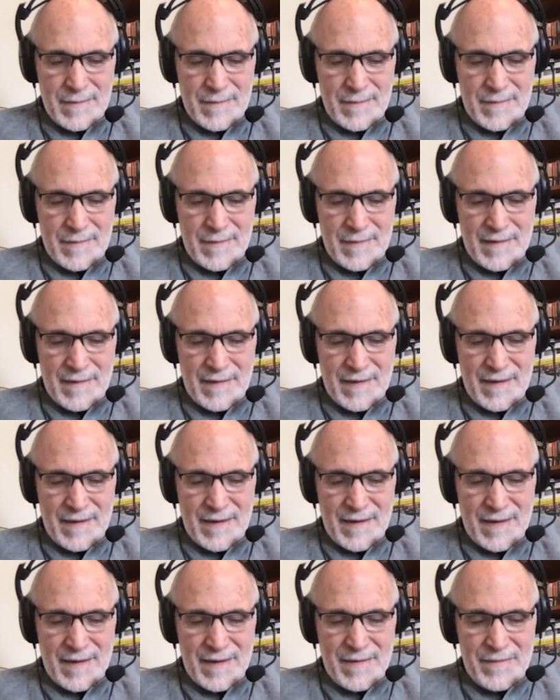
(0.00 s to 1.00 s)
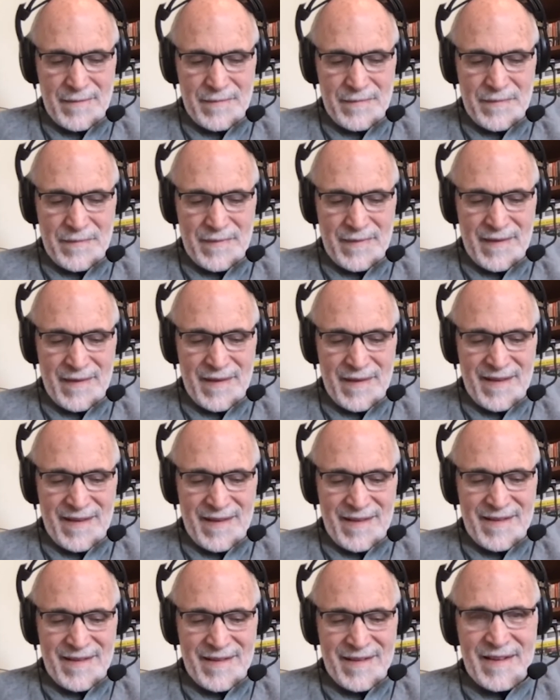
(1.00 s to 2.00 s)
I'm almost to the point where I
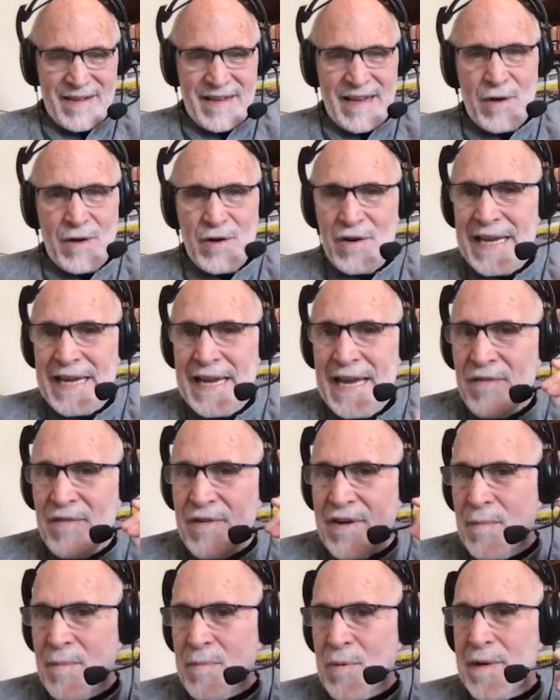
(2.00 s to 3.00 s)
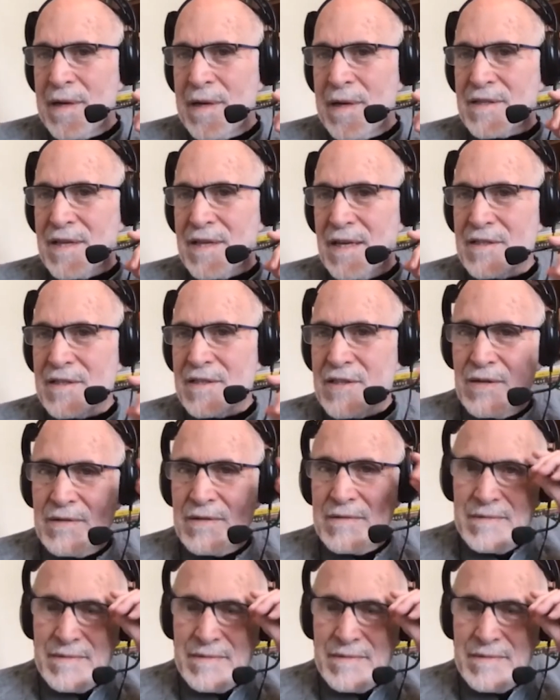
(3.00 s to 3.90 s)
can. Okay, I only have a couple minutes on, so.